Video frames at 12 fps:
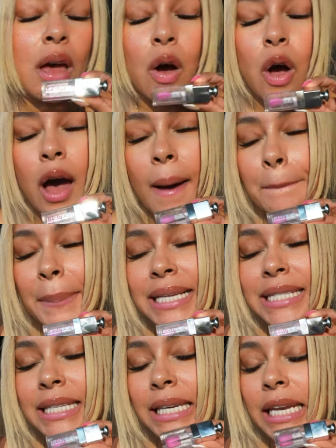on me
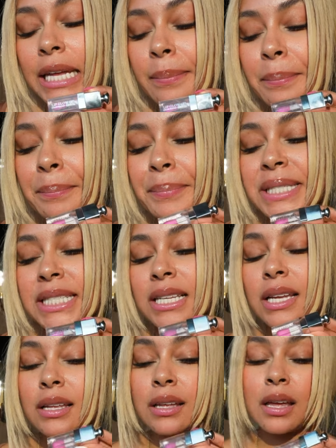slips.
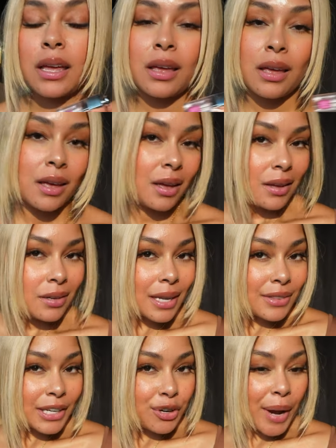
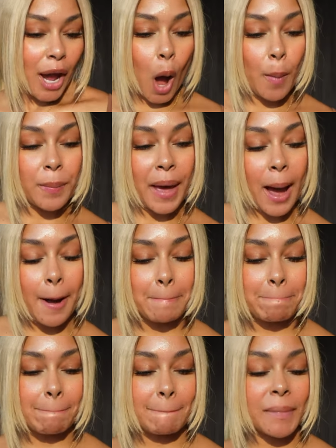Nothing to write home about.
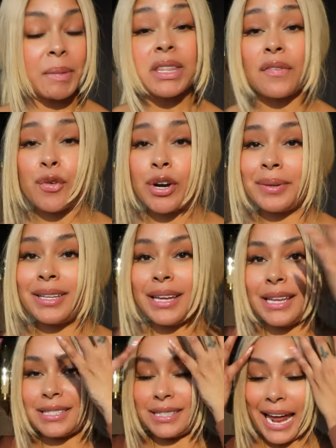But the formula
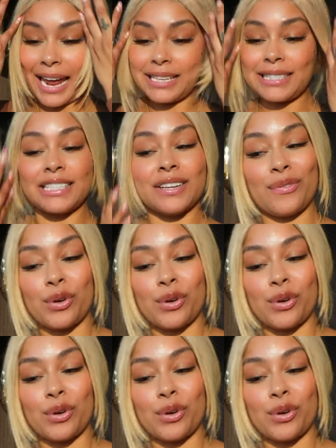is nice. Is it